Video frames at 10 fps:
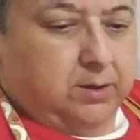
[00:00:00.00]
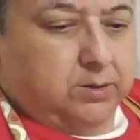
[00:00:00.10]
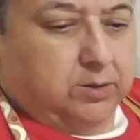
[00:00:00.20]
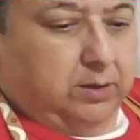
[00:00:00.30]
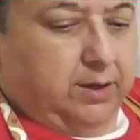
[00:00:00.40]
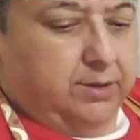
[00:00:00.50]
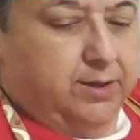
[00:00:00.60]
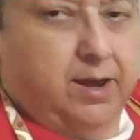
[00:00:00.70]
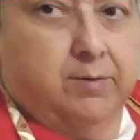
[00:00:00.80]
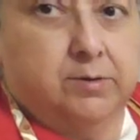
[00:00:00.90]
so let
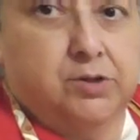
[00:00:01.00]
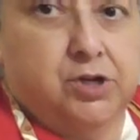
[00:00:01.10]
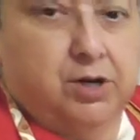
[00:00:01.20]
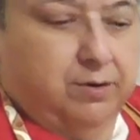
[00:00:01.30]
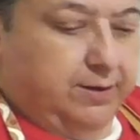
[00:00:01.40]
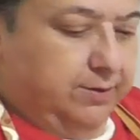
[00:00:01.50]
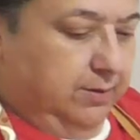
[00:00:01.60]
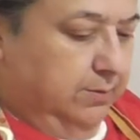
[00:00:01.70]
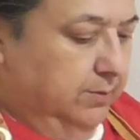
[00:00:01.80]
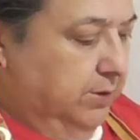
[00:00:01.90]
that cherries
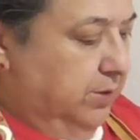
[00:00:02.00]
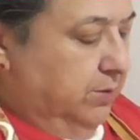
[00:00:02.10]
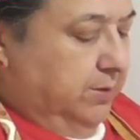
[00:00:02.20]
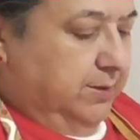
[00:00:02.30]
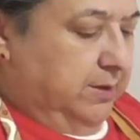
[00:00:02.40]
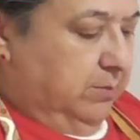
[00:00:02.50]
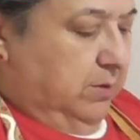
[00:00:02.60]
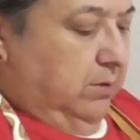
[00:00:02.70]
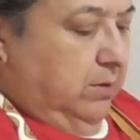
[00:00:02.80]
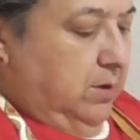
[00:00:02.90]
sit there and
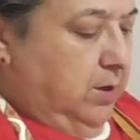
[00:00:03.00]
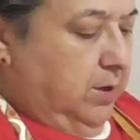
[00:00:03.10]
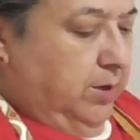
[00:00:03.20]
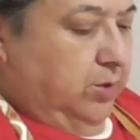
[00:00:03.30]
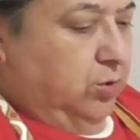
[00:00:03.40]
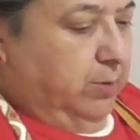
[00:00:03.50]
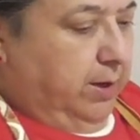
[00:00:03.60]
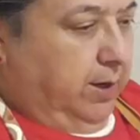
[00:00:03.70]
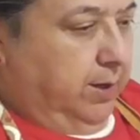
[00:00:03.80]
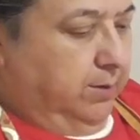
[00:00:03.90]
simmer and
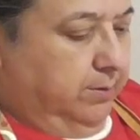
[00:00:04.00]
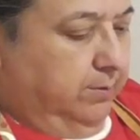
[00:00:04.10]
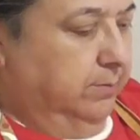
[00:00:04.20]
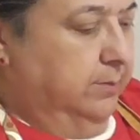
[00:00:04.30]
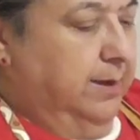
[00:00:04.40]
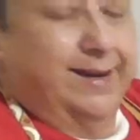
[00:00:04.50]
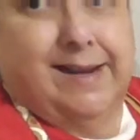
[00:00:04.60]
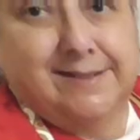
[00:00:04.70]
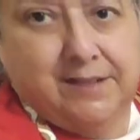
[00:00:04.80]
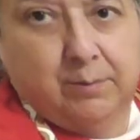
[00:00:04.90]
drain.
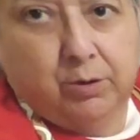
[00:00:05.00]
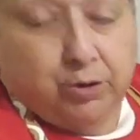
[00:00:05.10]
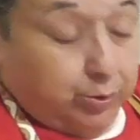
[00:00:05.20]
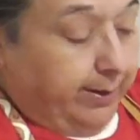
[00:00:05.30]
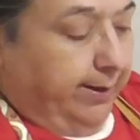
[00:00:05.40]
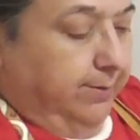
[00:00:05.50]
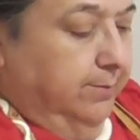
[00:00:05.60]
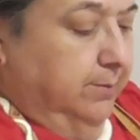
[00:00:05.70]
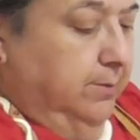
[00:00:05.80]
Not simmer, drain.